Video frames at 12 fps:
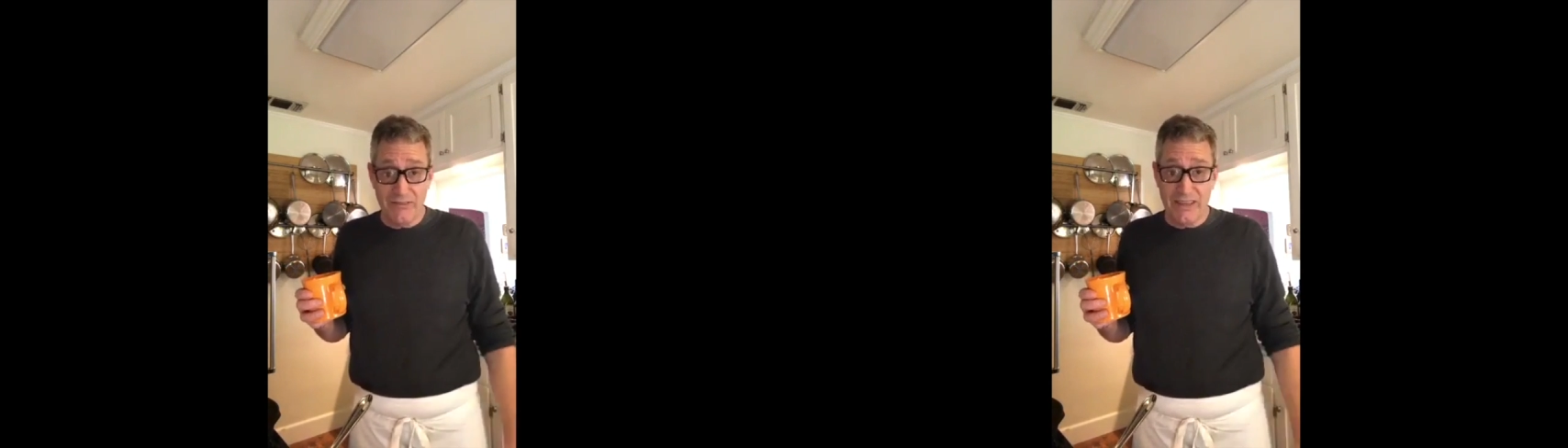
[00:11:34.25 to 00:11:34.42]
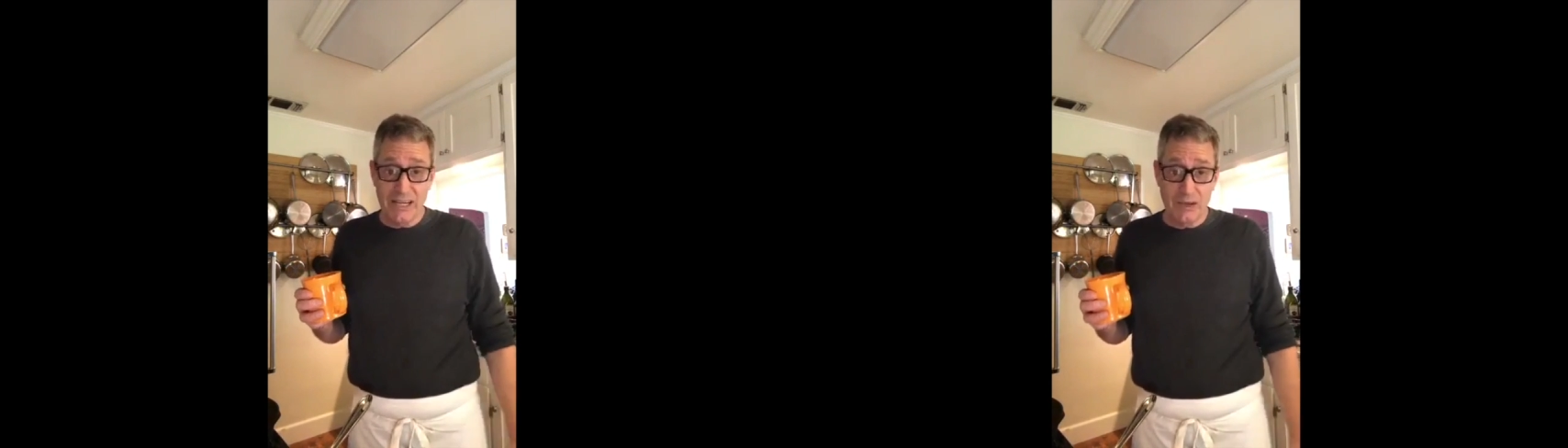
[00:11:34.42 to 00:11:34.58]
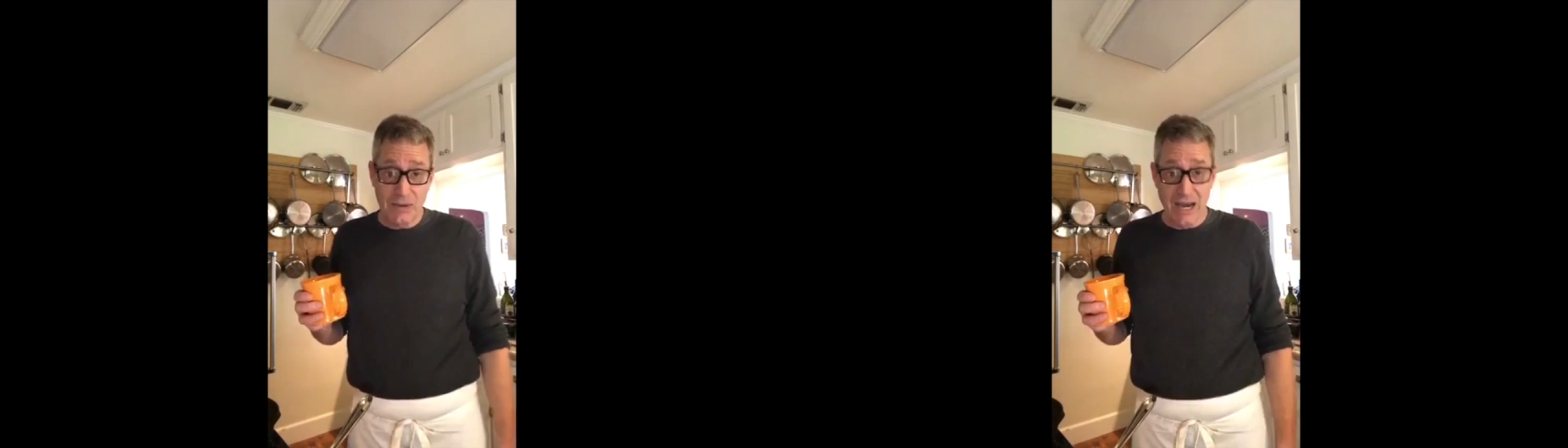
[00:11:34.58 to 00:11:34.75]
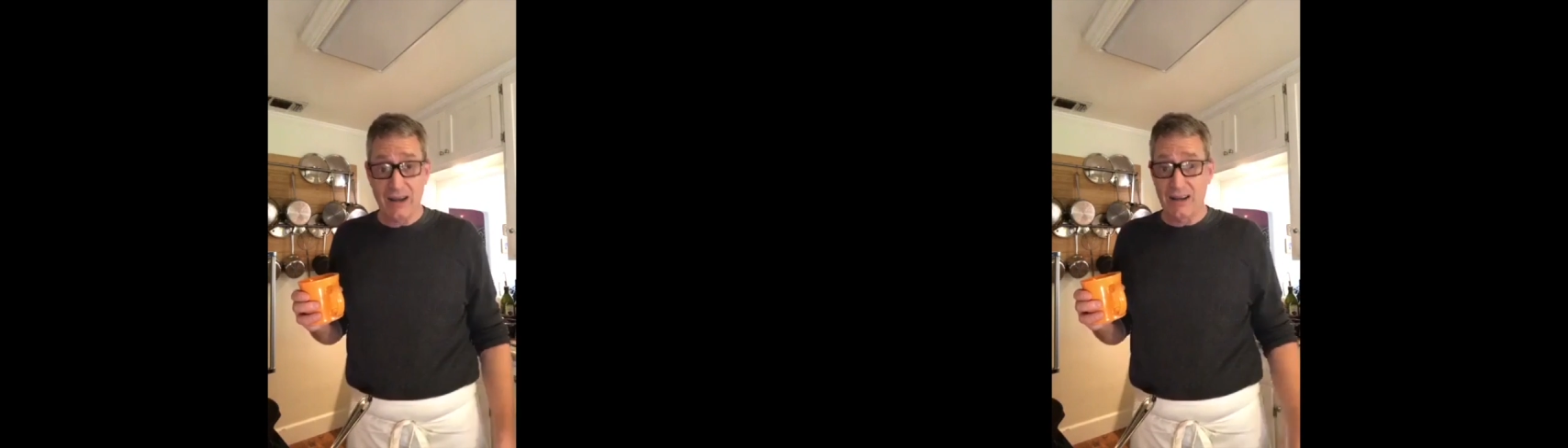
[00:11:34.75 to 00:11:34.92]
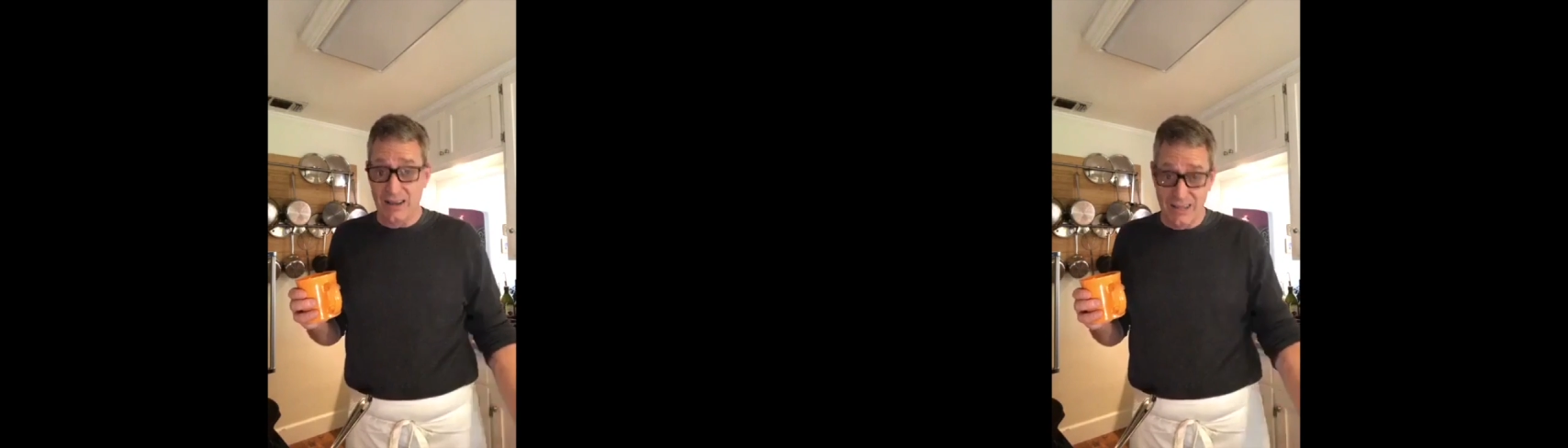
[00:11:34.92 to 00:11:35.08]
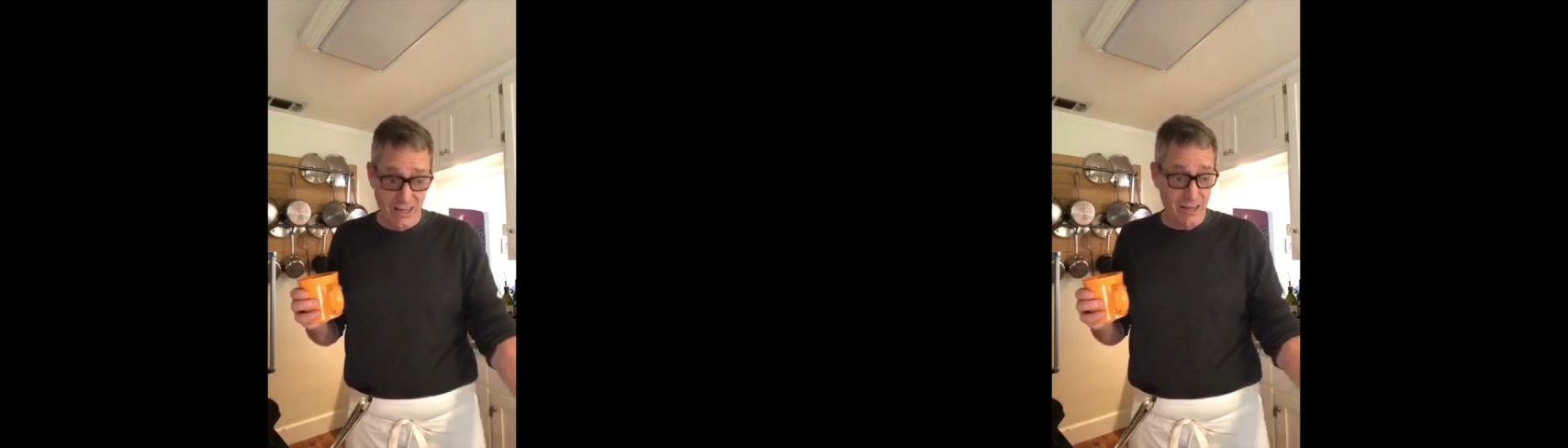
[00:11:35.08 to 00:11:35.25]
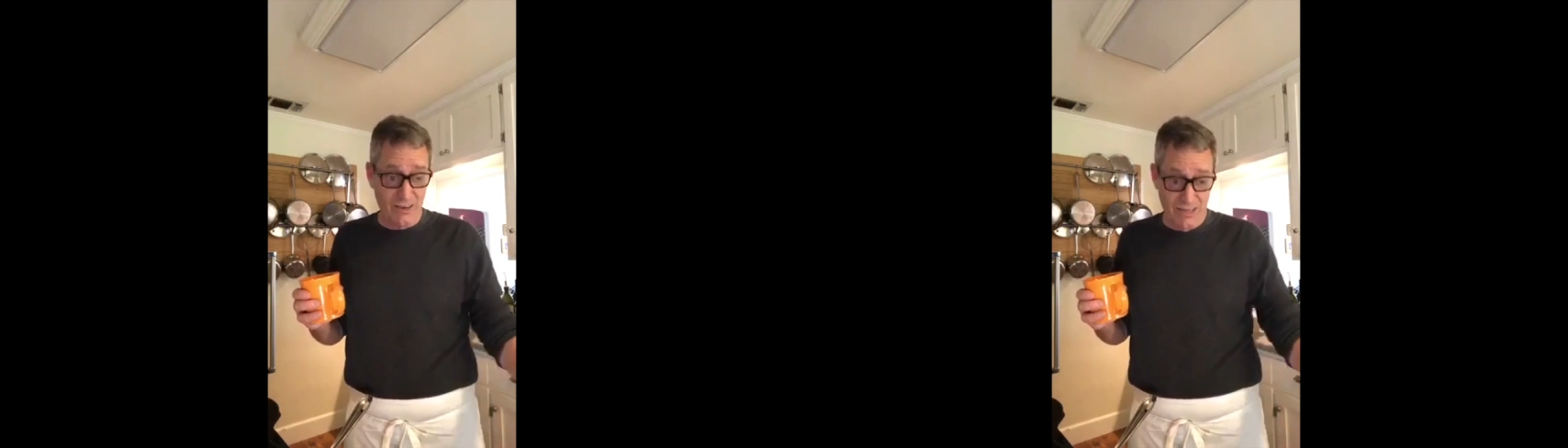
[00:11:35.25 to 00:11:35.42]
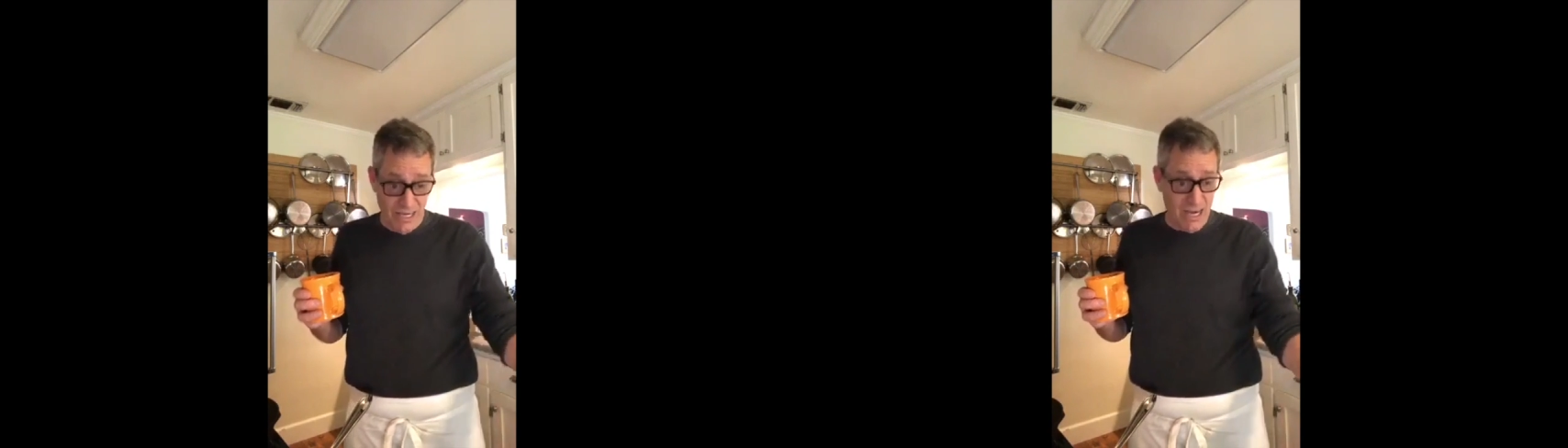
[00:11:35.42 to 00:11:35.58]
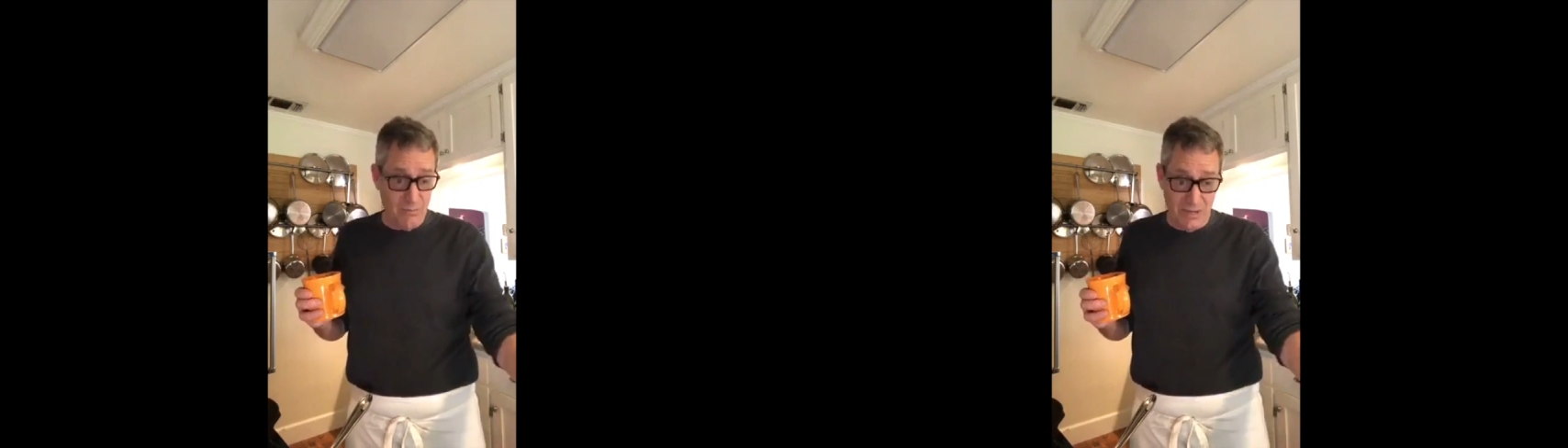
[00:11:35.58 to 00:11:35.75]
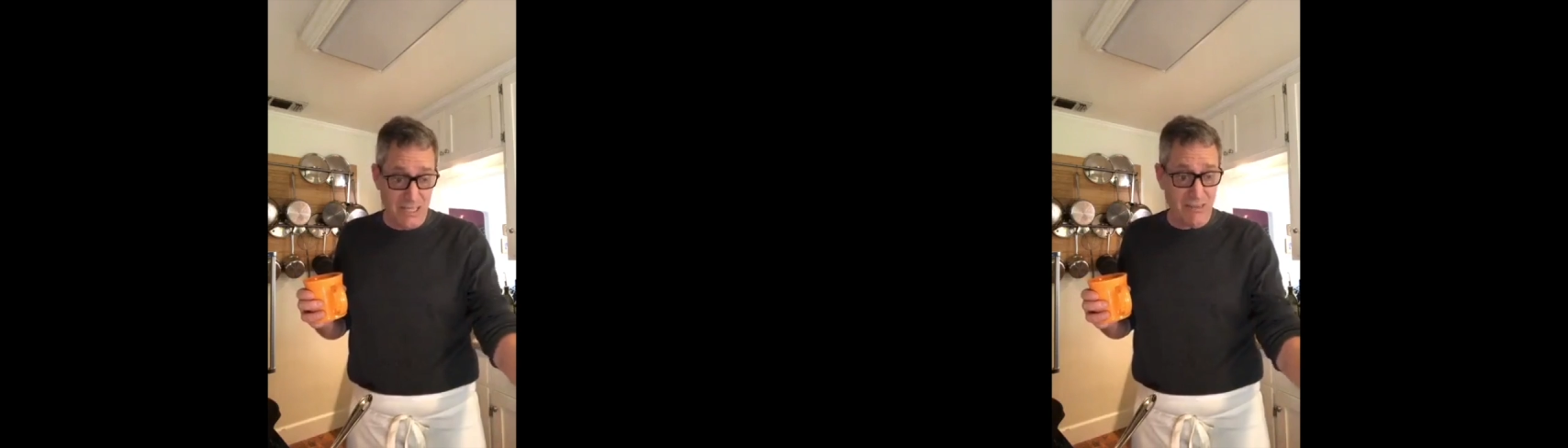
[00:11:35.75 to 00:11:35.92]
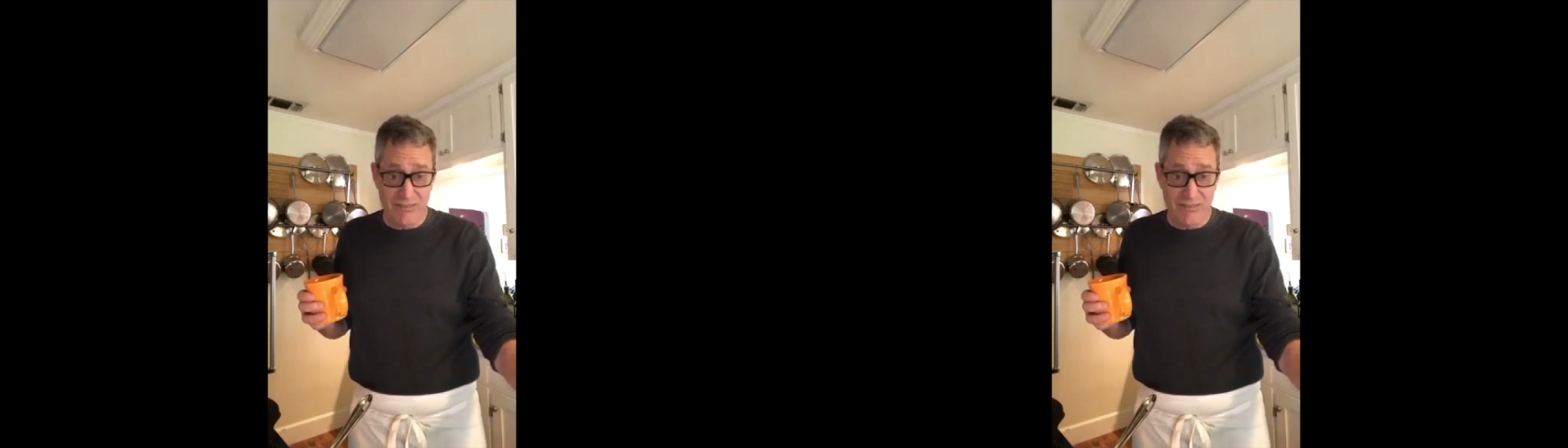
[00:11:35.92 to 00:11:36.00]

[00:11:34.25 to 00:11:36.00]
Think about it. You know, you got a bunch